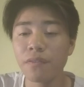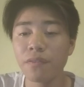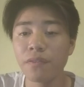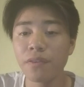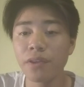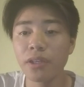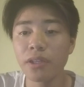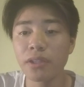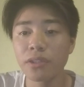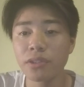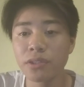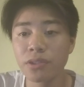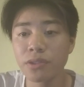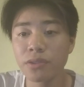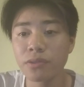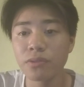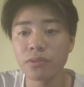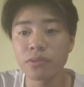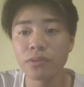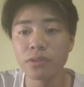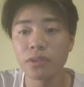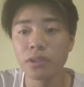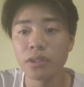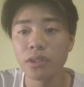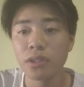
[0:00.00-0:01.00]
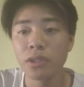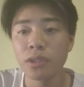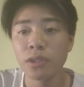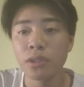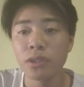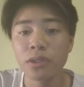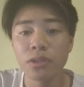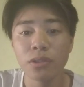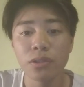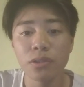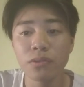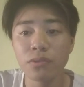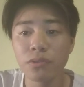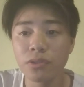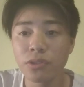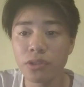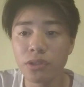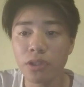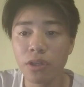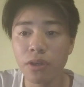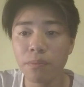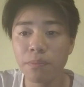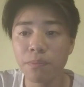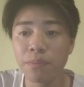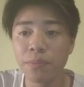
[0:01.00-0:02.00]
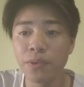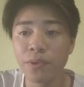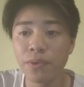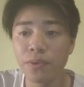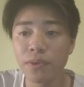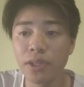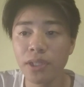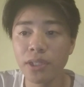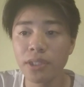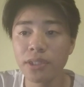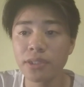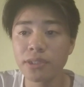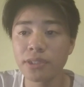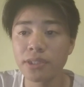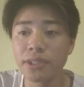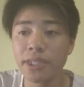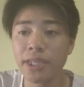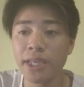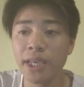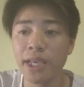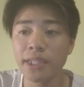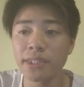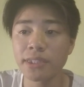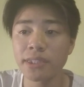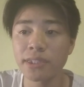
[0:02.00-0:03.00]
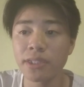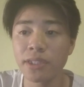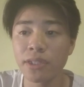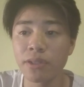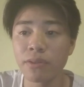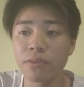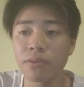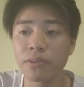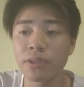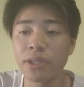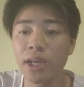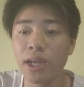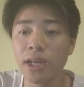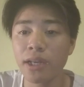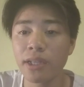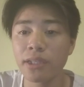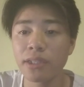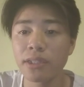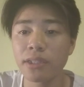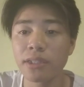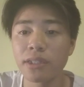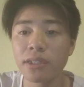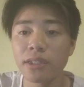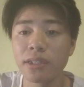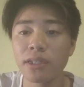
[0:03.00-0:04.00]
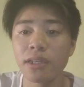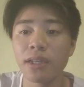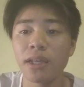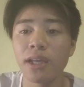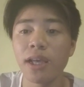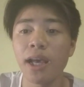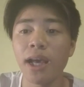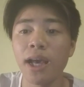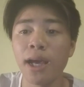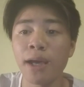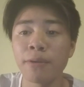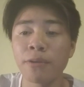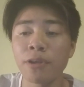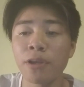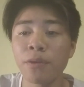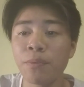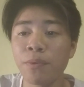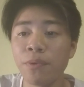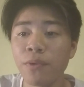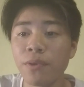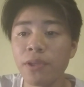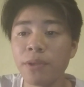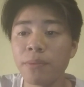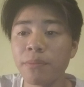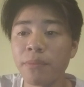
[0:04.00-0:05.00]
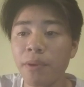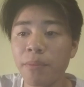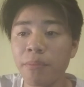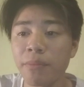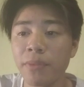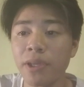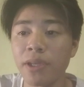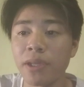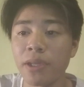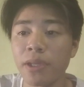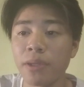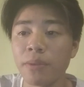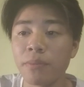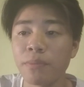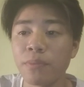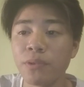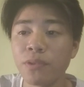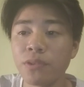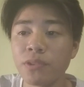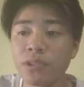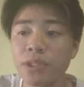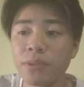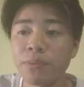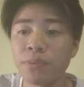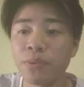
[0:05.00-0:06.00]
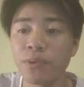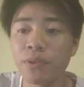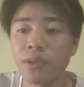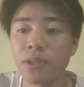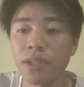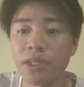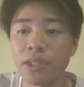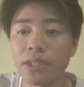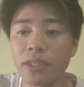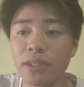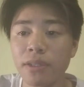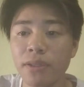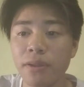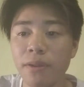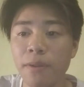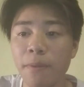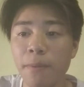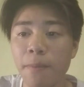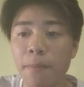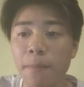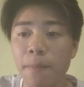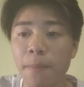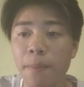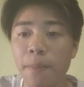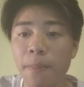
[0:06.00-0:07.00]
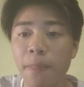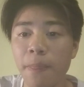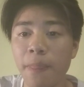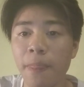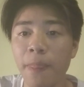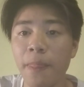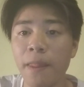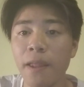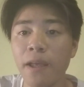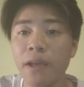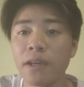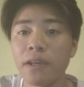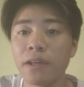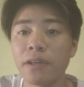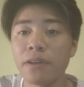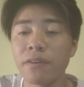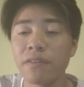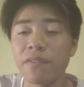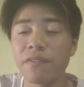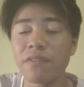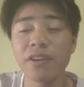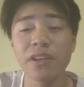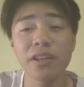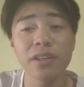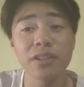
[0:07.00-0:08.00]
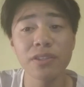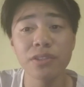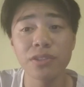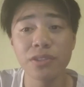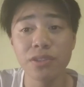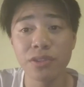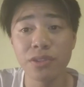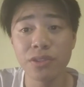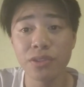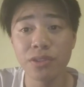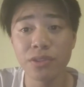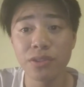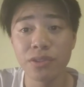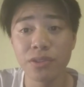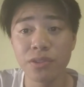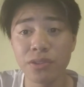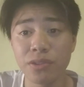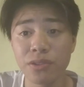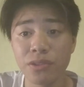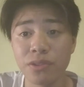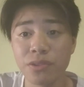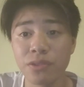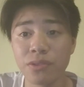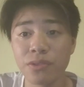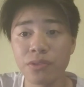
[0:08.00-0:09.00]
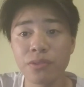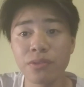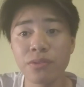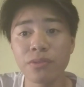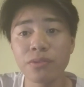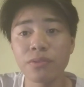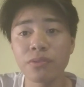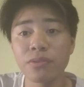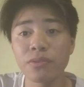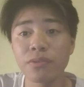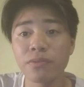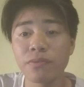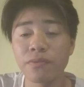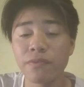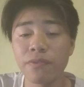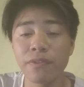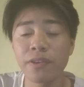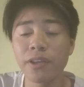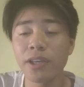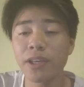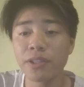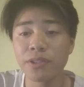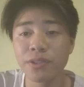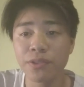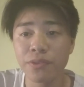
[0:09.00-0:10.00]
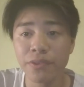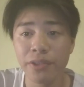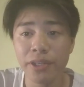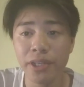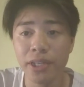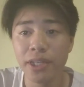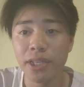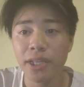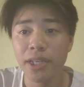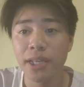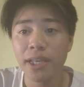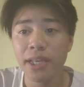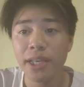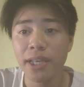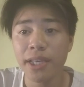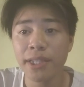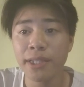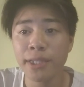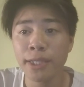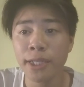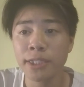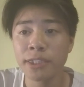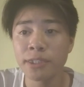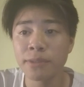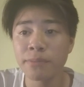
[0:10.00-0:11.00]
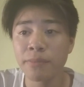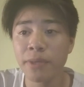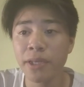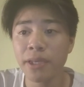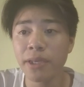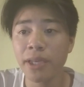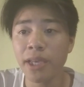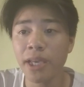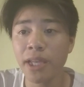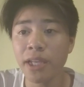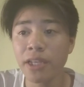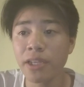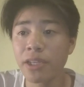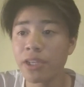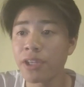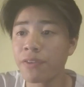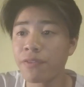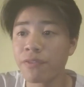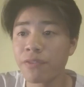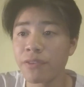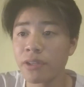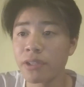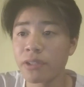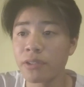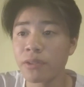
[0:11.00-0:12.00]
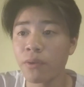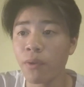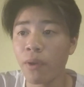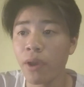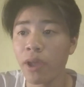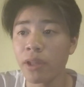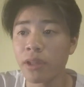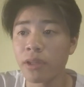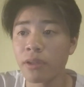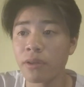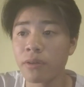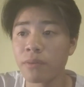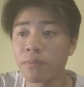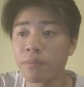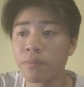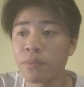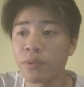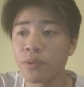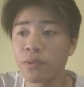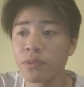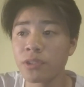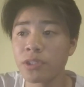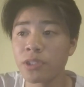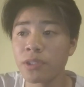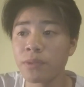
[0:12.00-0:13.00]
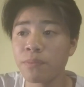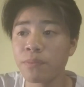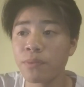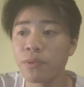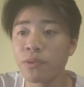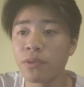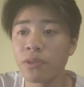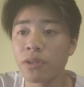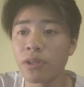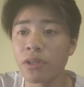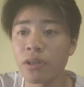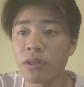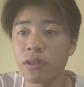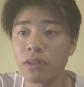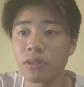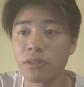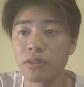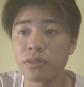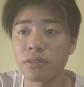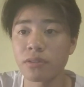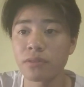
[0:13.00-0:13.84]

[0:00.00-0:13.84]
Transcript: Figure 2. Do stop pulling the cat's tail, darling. I'm not pulling, mommy. Pussy pulling. Figure 3. It doesn't make any difference whether pussy pull or not.